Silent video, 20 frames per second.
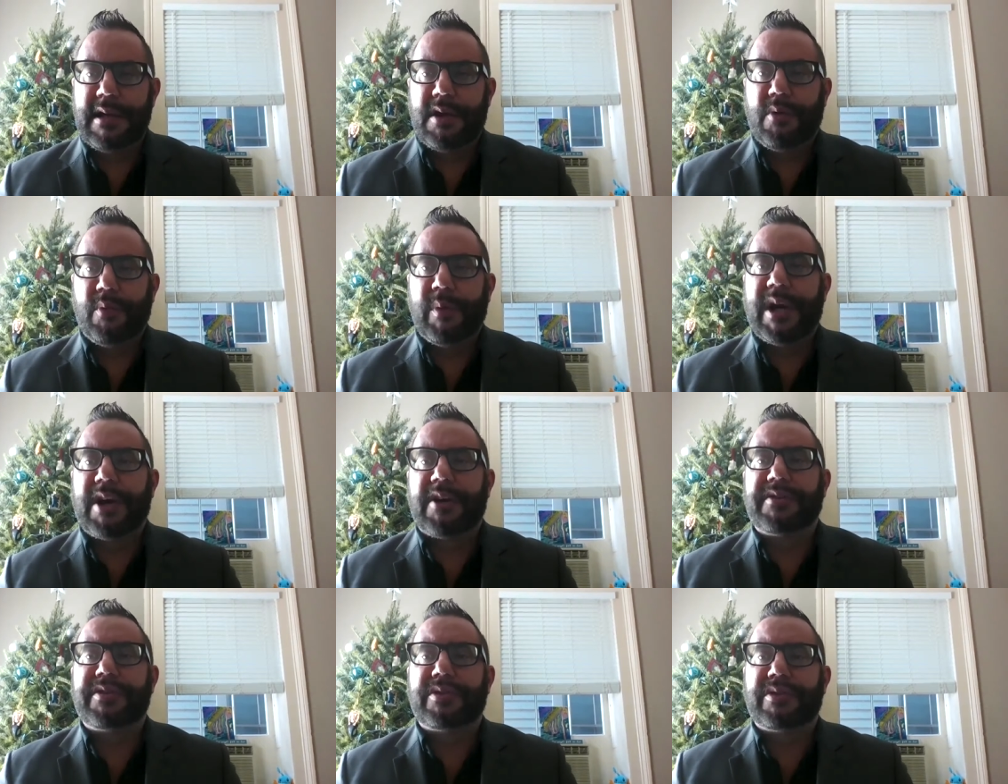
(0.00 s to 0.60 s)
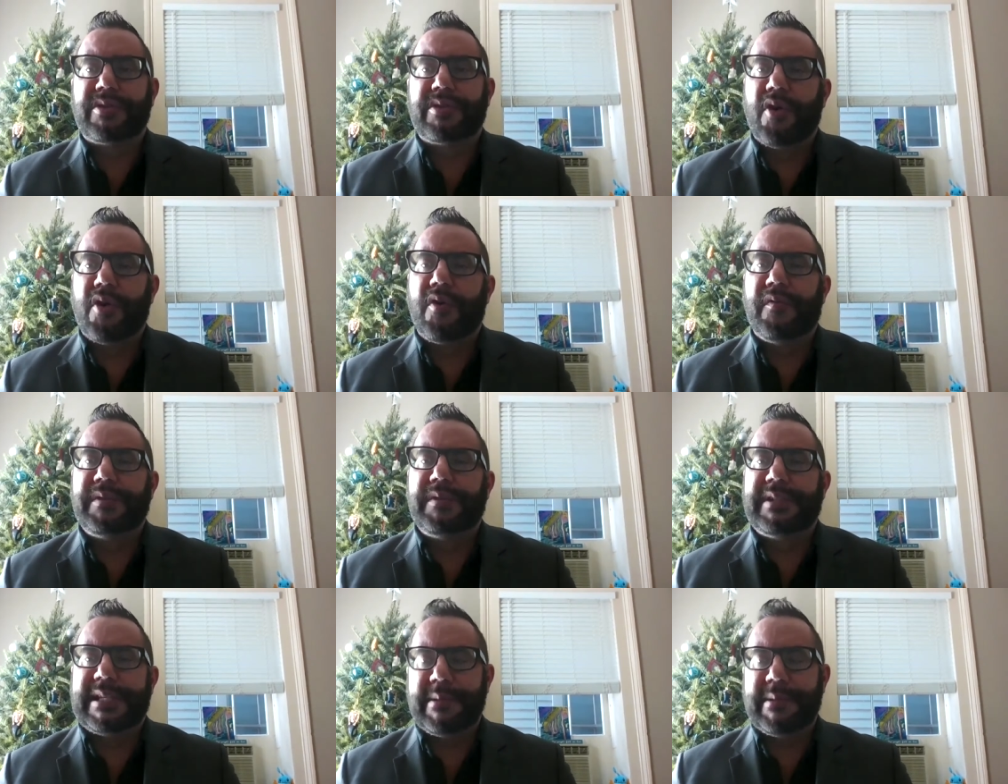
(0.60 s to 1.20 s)
We are so
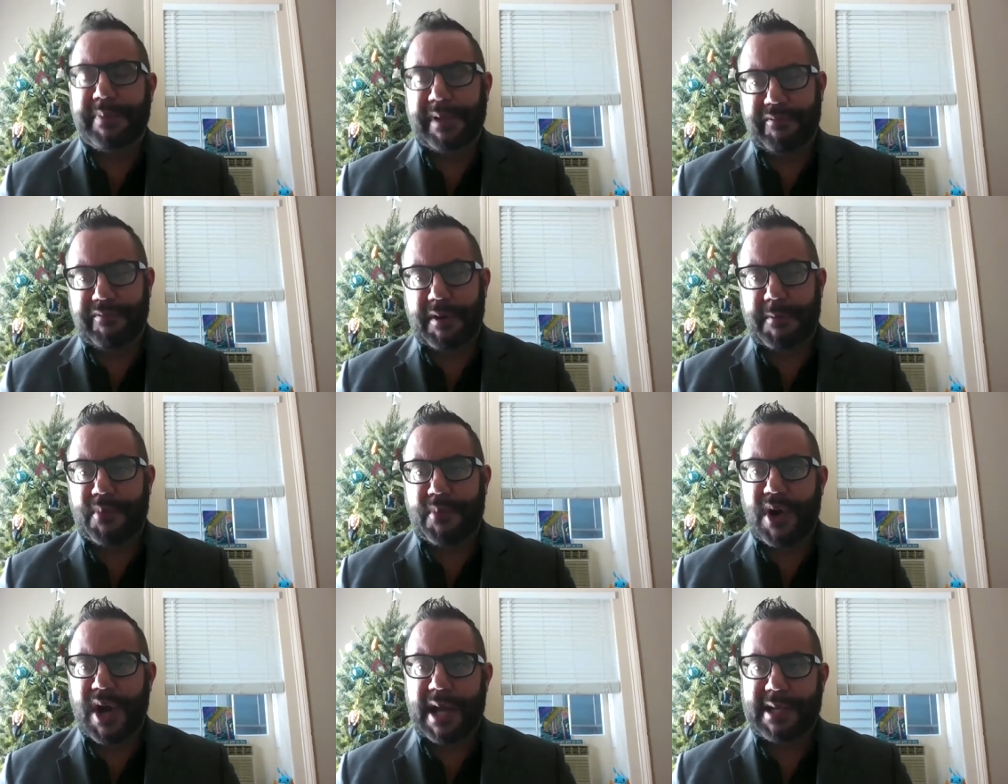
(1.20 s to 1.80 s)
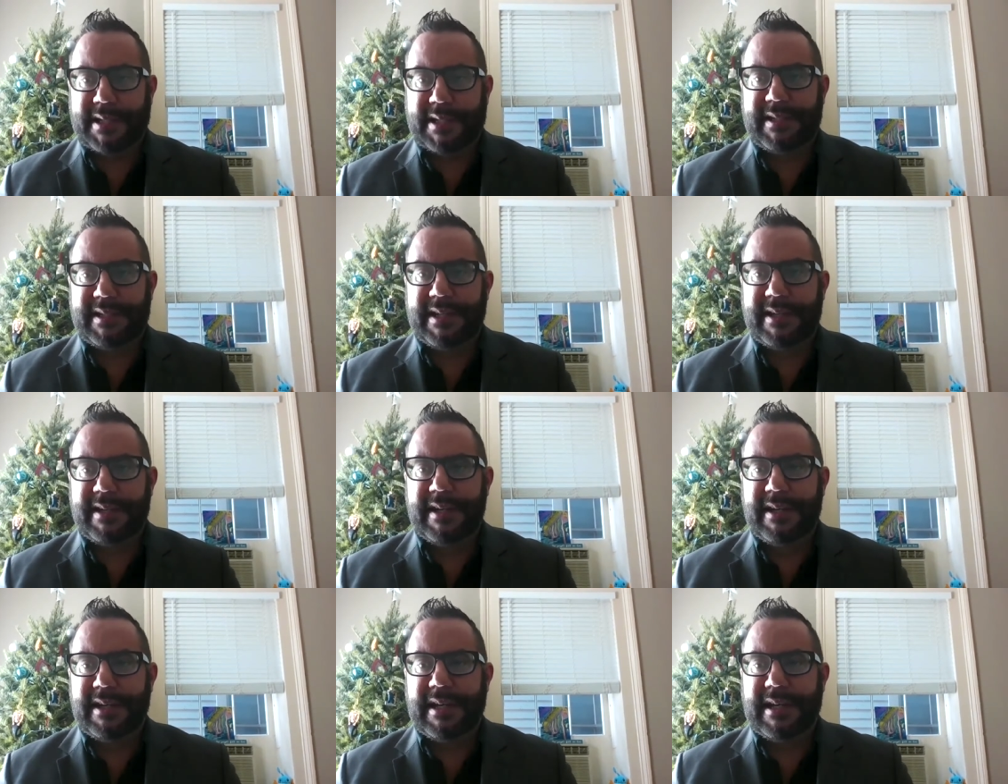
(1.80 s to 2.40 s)
deeply repressed
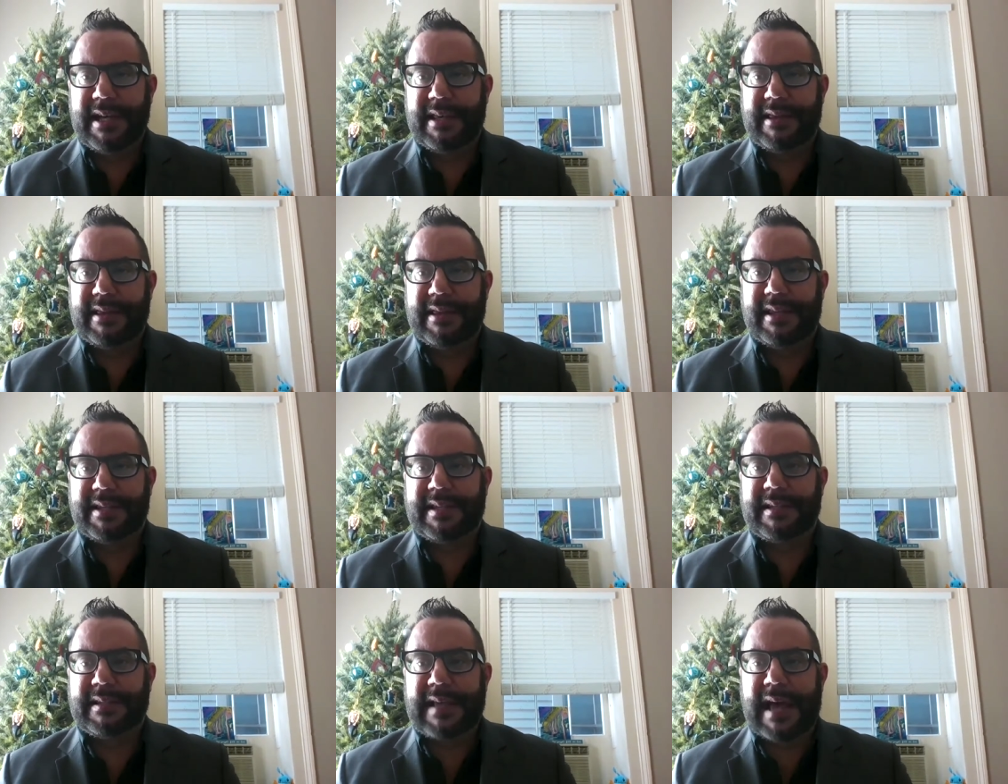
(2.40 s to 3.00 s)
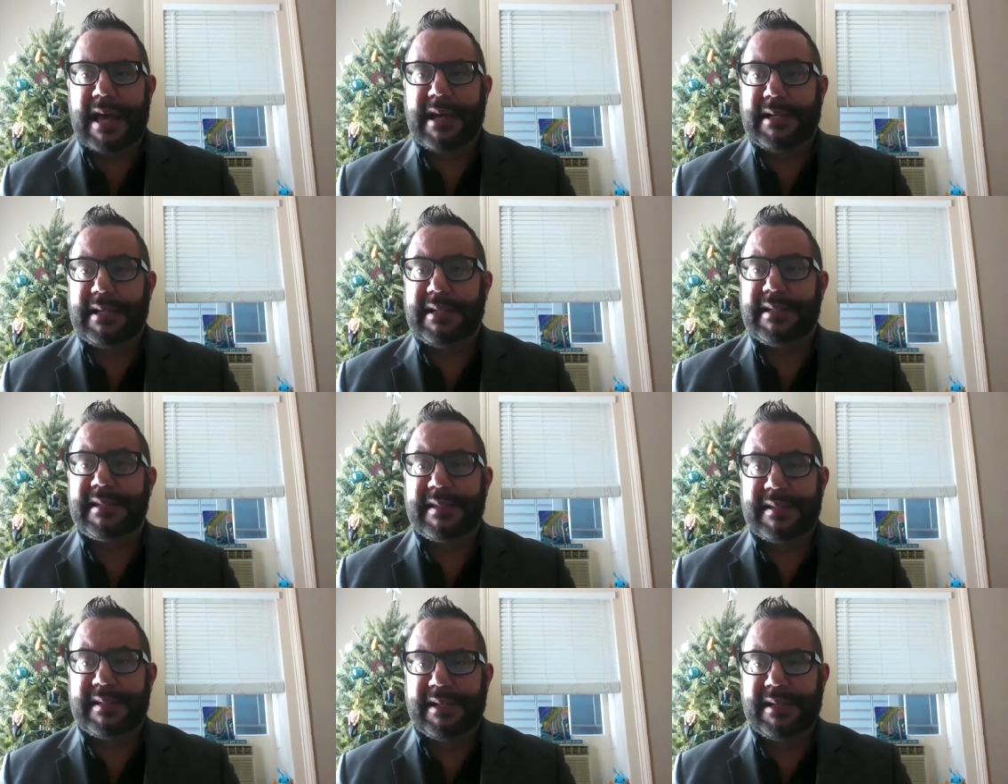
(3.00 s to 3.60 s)
in this society
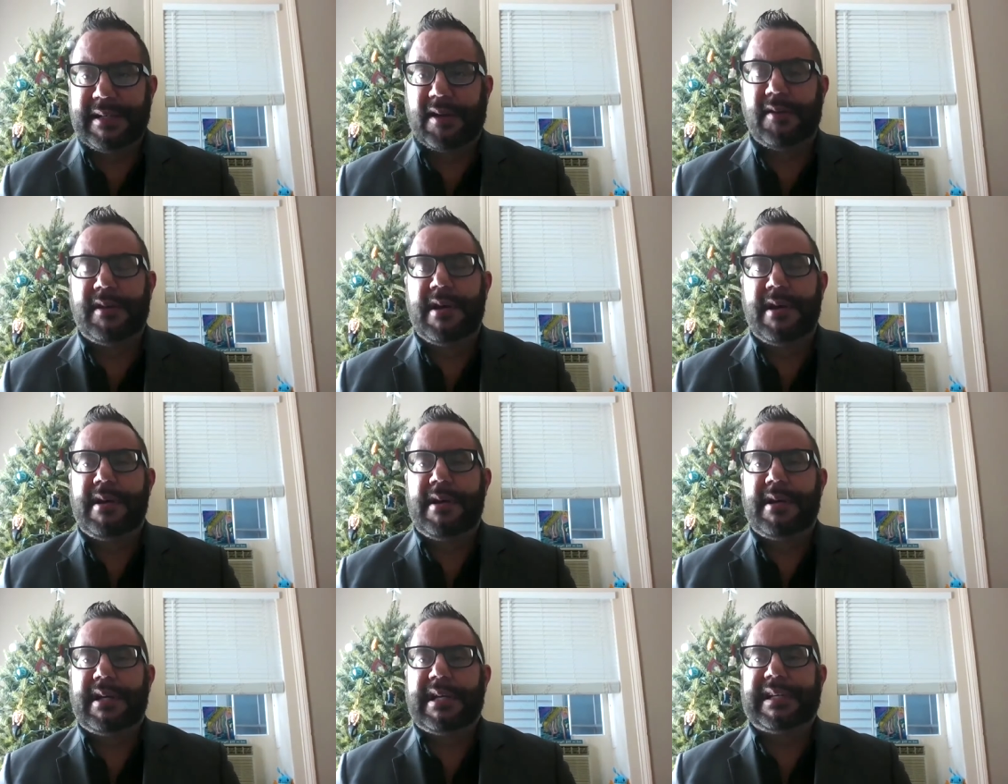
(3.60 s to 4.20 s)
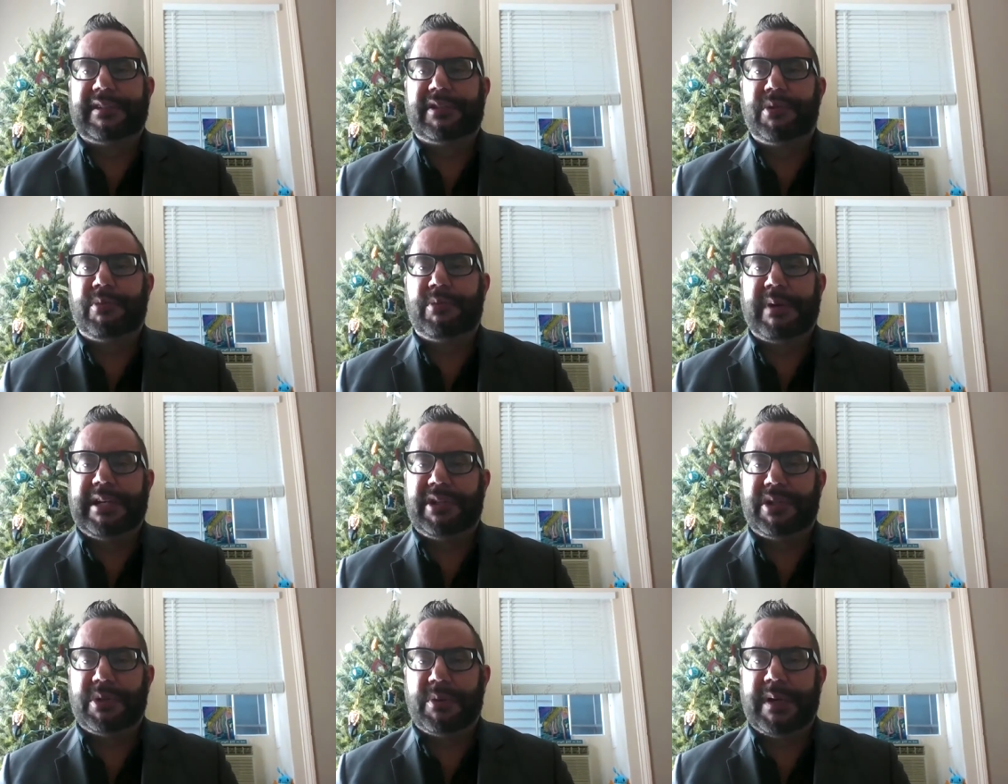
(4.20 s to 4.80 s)
still in
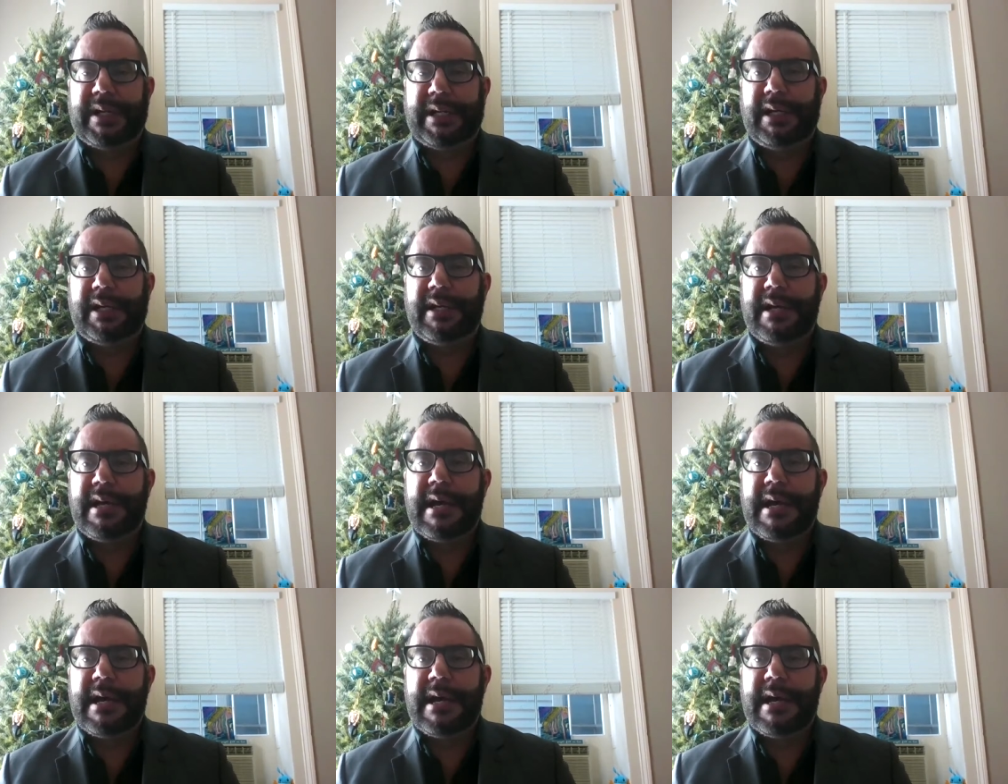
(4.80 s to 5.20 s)
2020.